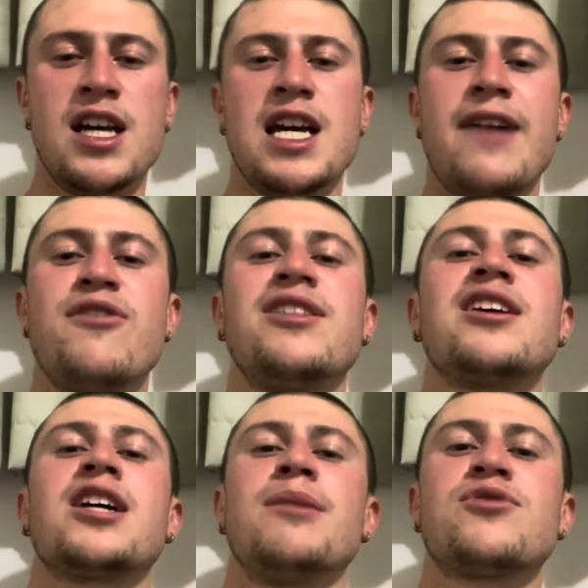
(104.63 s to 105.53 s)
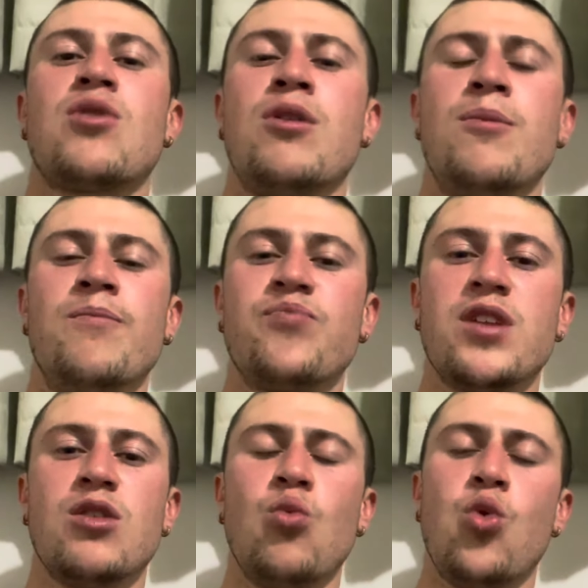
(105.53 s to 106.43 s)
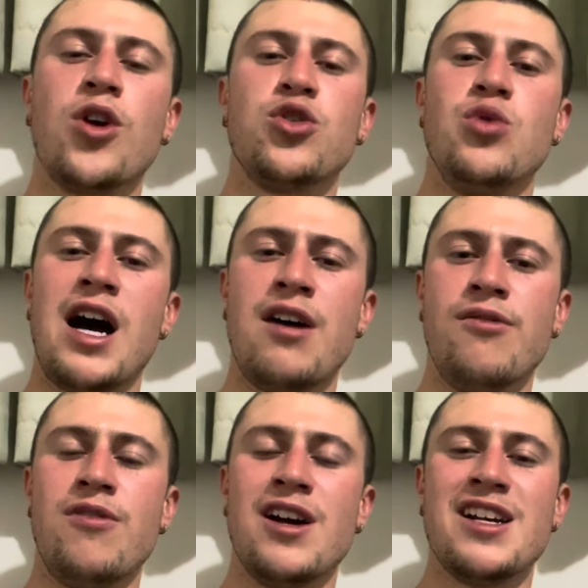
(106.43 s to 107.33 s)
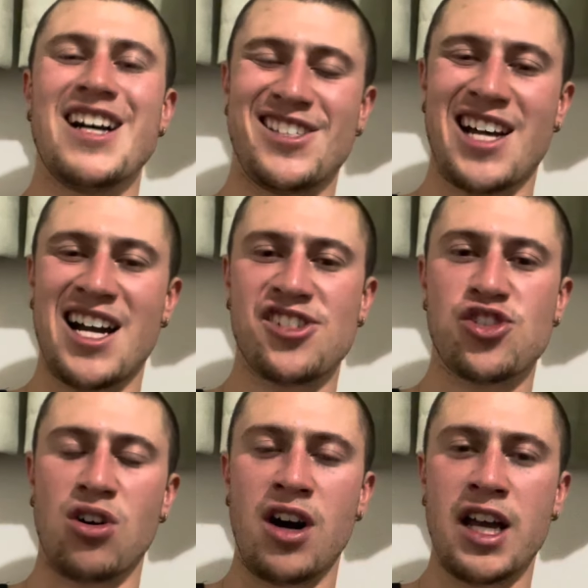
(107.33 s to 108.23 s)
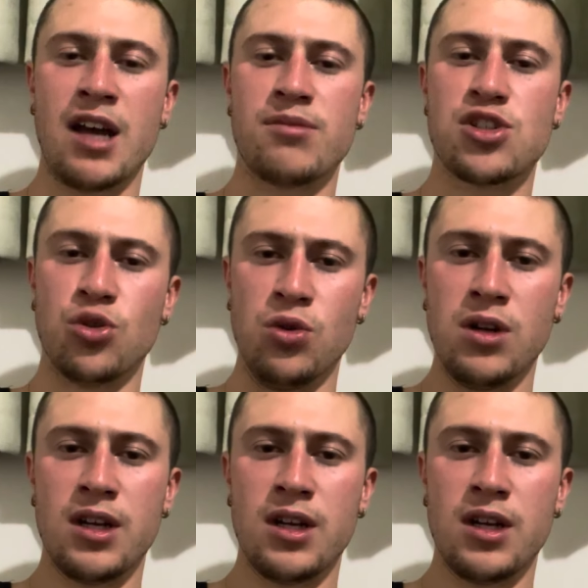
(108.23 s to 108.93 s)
Everything comes from what you have attached your I am to,